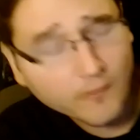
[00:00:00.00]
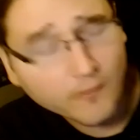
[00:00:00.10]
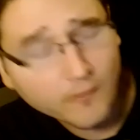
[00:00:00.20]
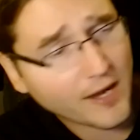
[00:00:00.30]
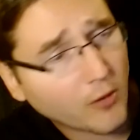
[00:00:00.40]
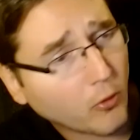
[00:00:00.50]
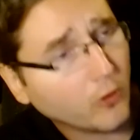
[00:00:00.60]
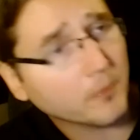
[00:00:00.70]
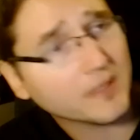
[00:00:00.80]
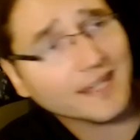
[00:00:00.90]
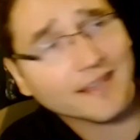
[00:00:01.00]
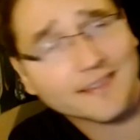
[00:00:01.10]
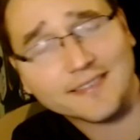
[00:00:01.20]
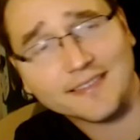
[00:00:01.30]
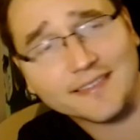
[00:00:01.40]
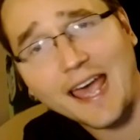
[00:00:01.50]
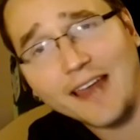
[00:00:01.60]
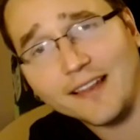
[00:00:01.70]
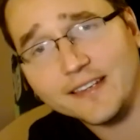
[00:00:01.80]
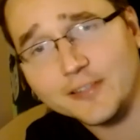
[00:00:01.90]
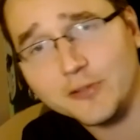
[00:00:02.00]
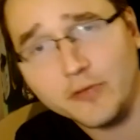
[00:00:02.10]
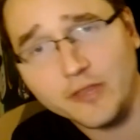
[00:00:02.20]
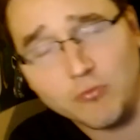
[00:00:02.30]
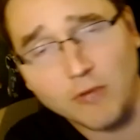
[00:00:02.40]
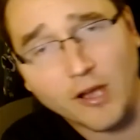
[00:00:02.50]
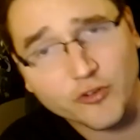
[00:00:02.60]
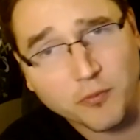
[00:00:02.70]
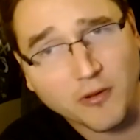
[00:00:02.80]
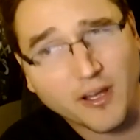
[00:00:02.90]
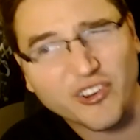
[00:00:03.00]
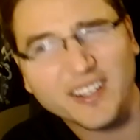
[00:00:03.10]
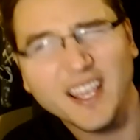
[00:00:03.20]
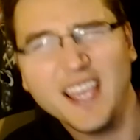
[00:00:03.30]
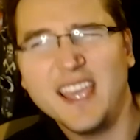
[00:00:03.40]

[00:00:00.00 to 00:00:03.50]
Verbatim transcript: From there, we will be skedaddling to the Roger Project